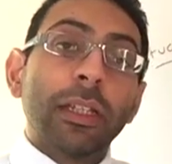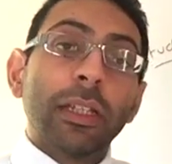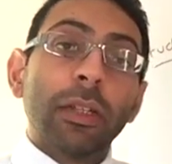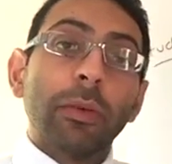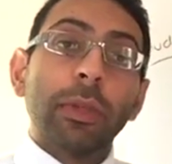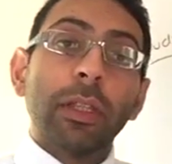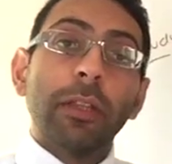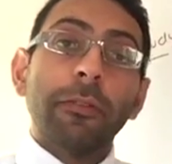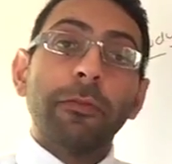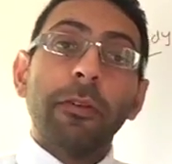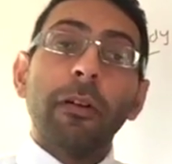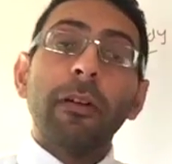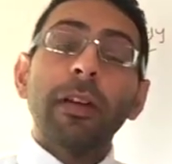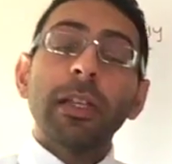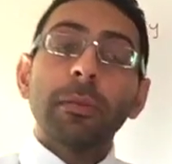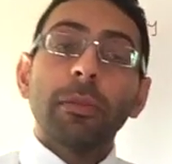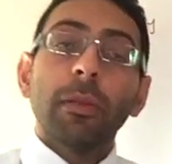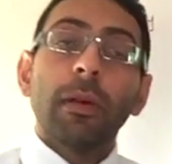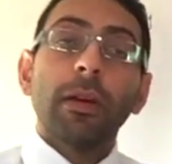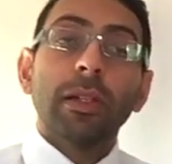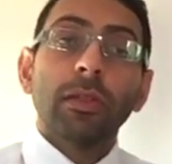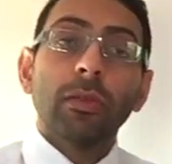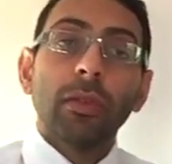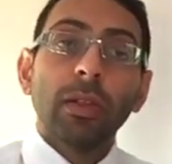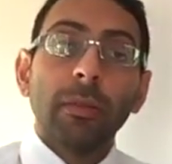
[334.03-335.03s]
So with the forest
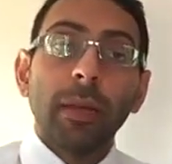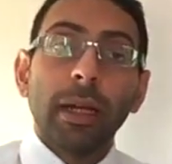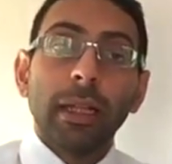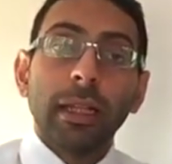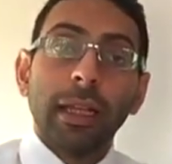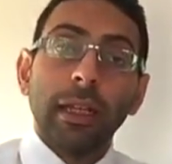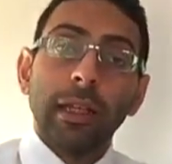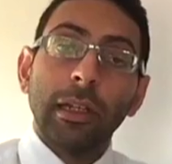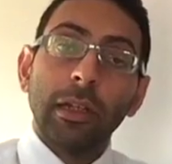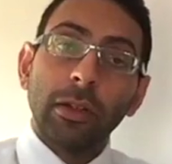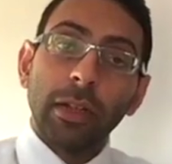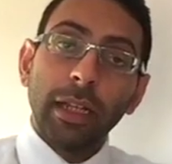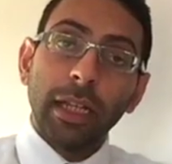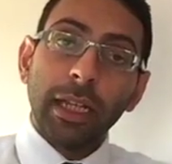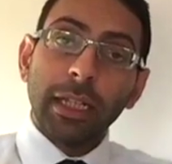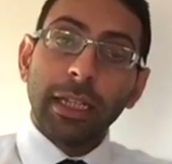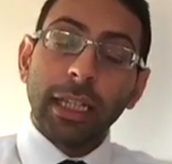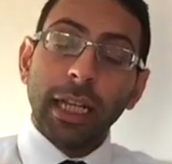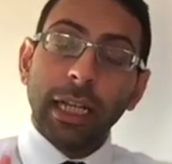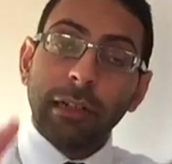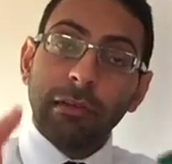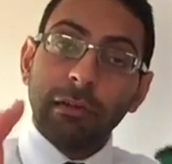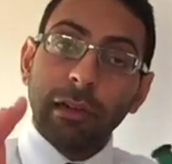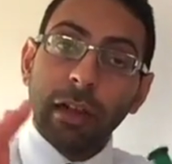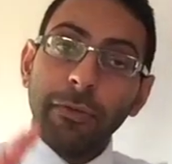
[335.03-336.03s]
plot, it's all about that, looking at
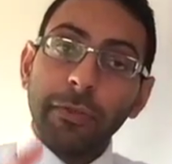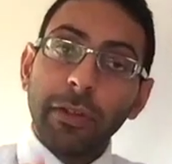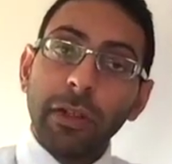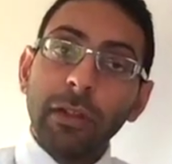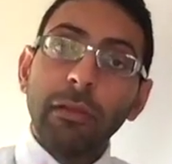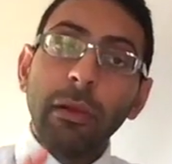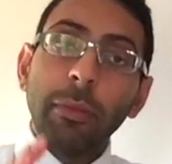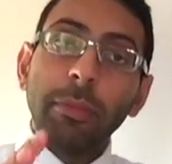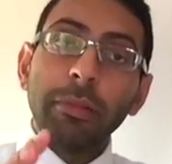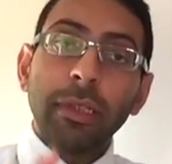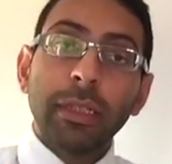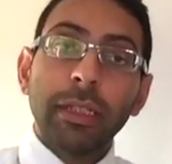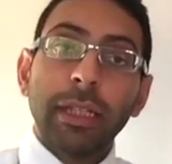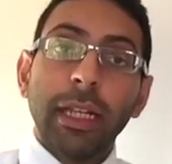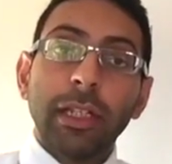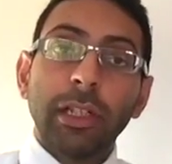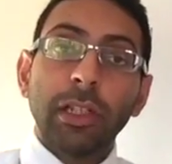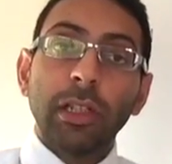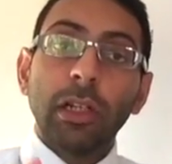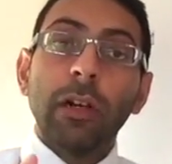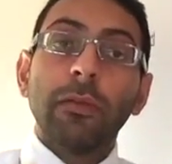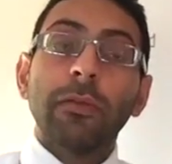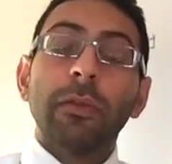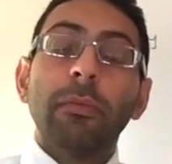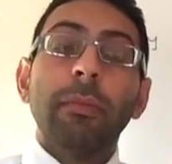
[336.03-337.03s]
that graphical
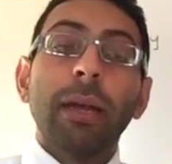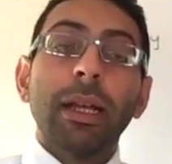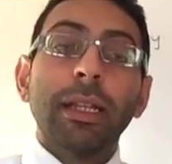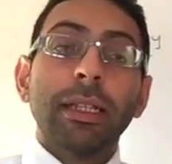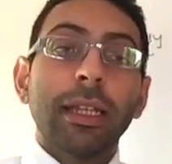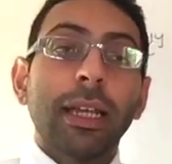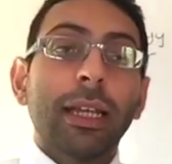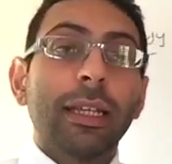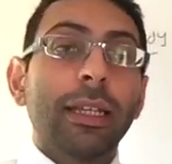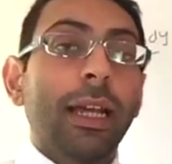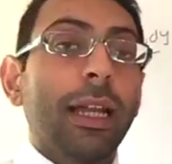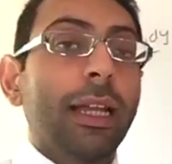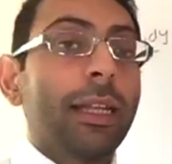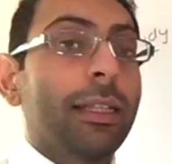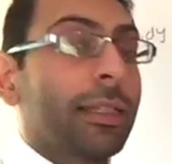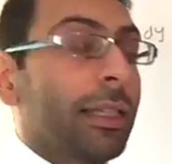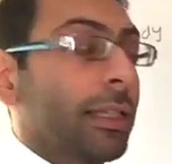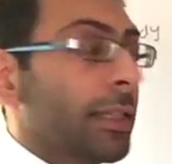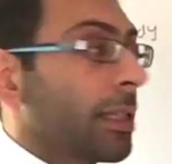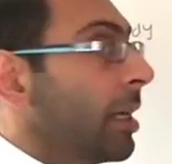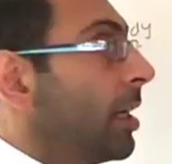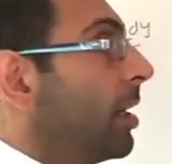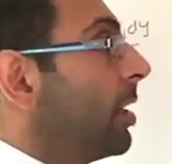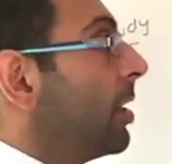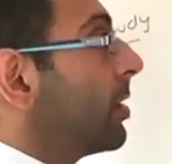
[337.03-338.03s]
representation of a
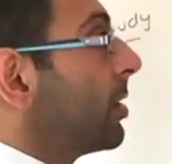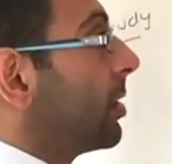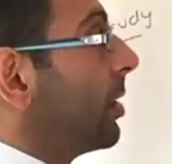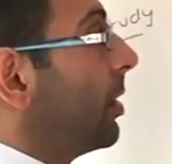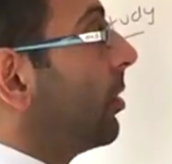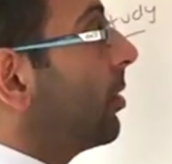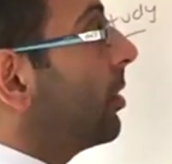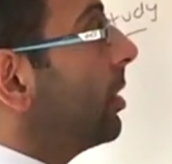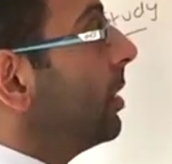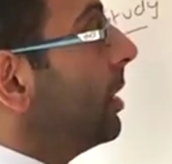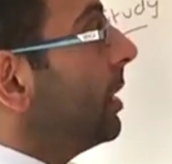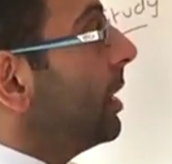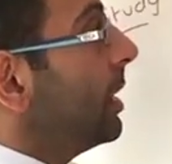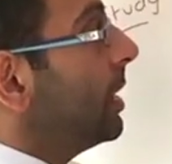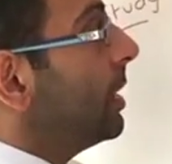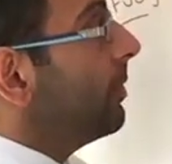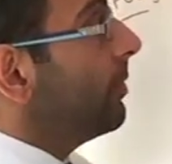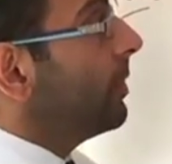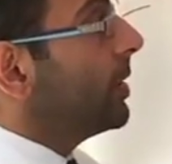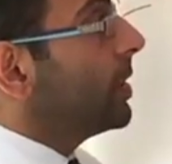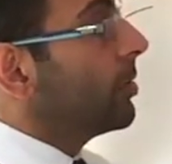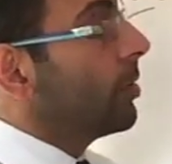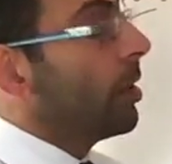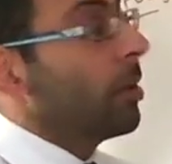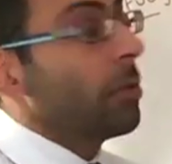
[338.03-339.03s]
meta-analysis. So look at the
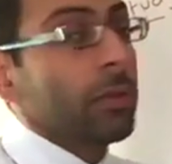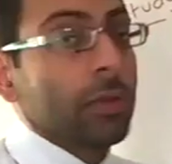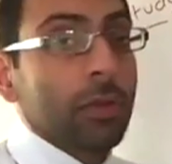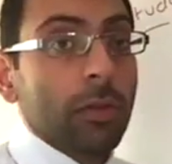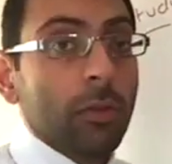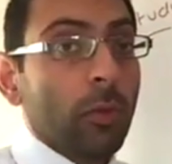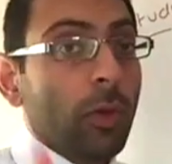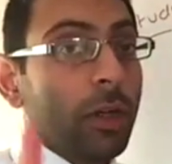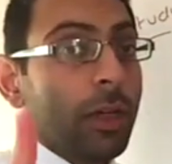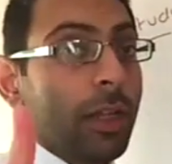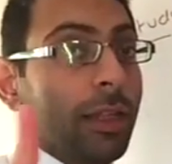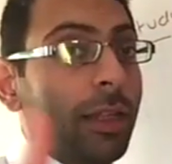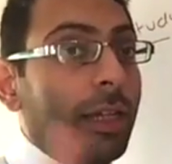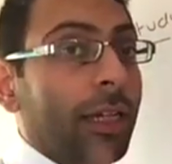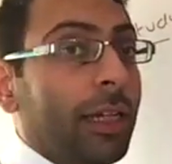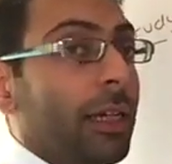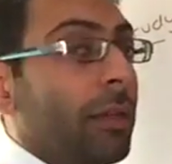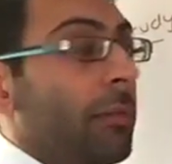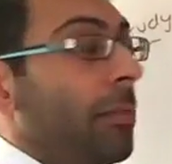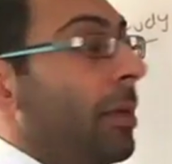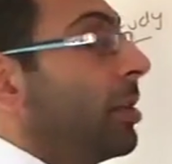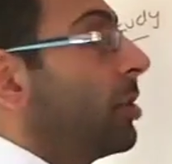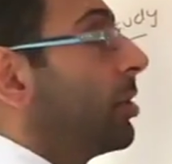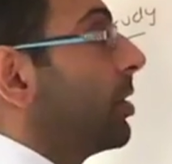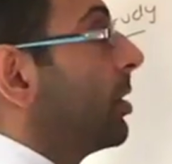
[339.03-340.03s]
individual, also one other thing I
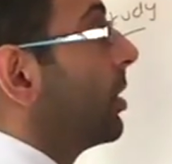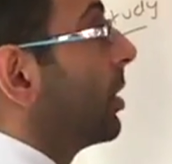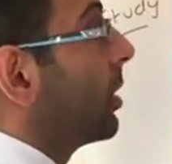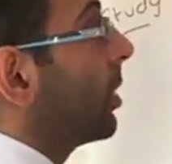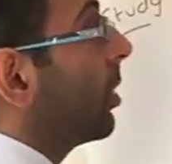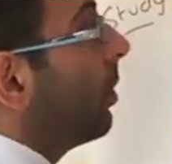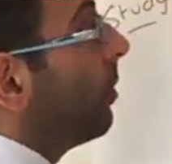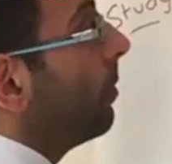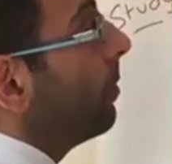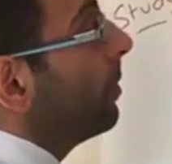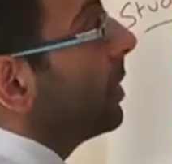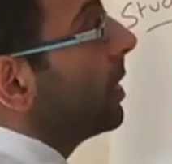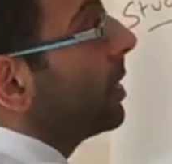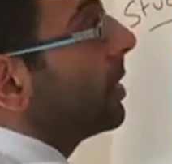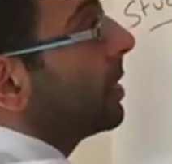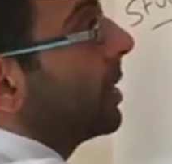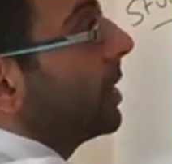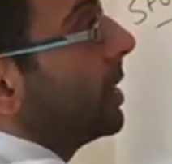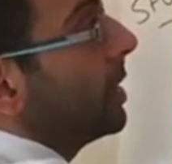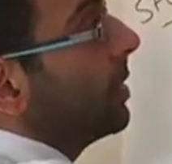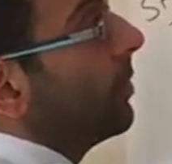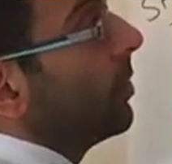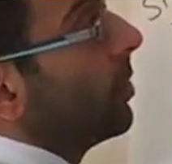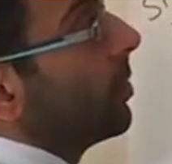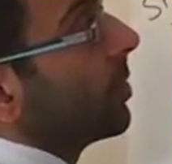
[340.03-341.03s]
didn't mention, the confidence
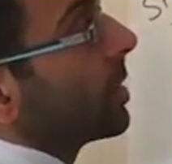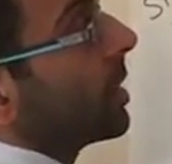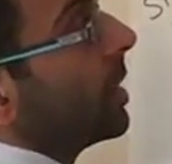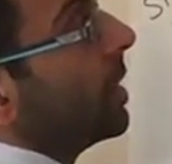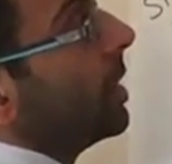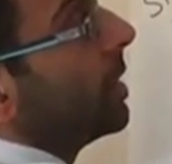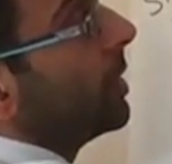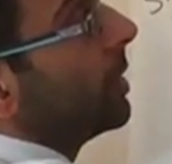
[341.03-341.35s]
interval.